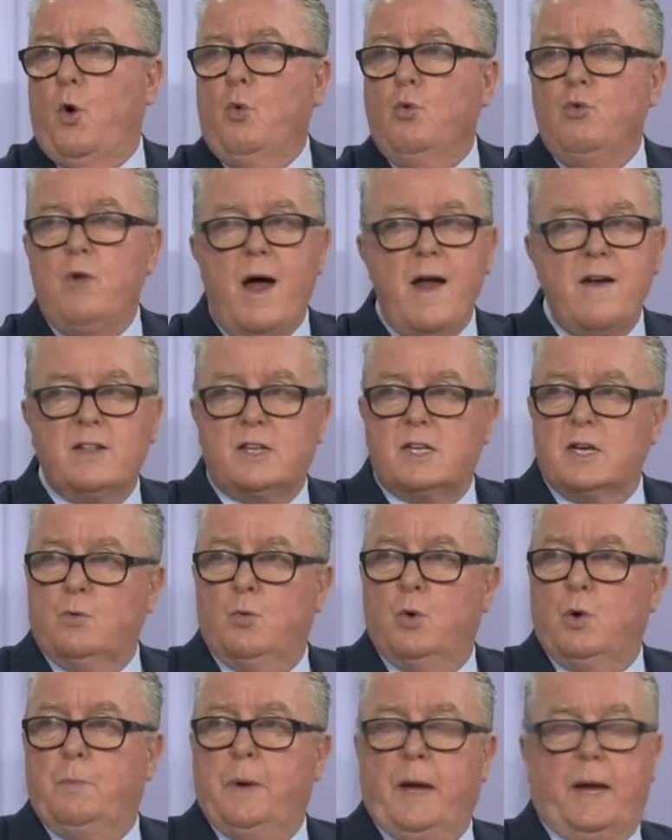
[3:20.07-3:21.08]
whole
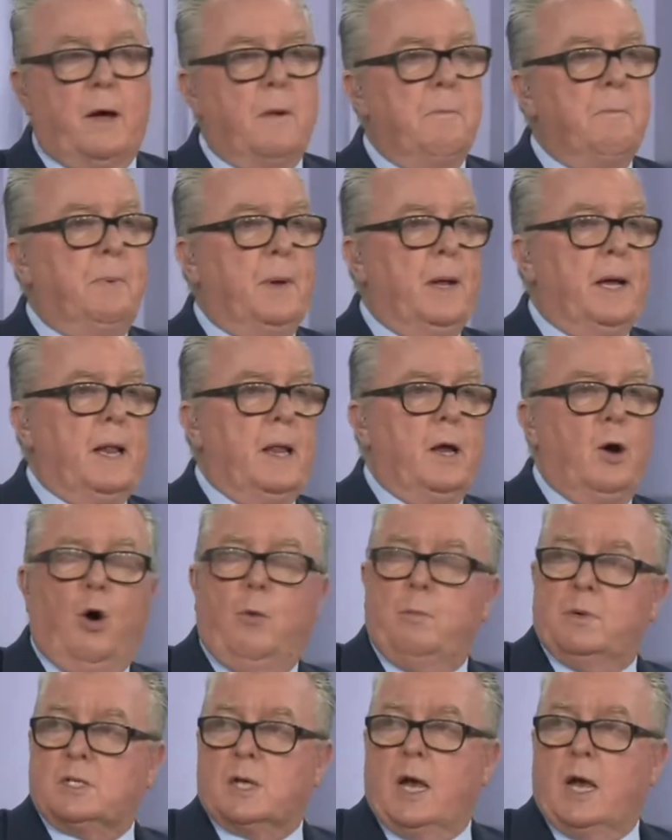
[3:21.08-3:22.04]
narrative would be completely